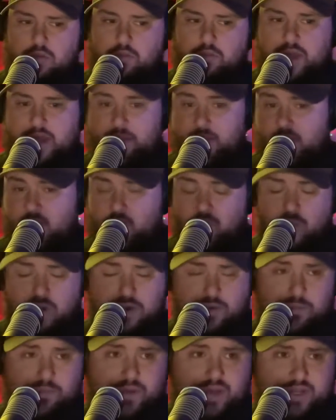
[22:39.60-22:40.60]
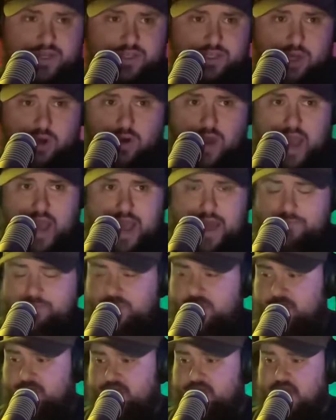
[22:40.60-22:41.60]
Maybe you wouldn't be so
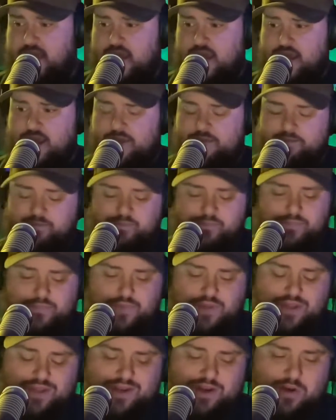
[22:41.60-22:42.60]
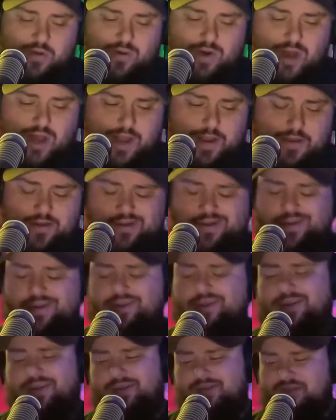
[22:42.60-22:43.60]
apt to say, you know what?
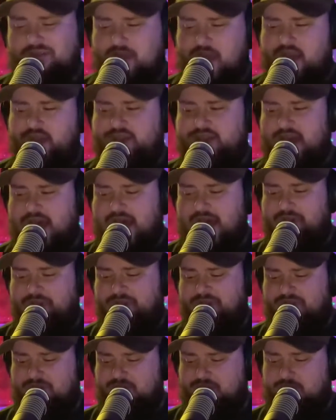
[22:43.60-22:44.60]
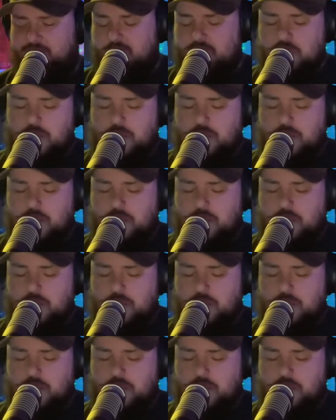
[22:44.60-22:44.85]
Things happen.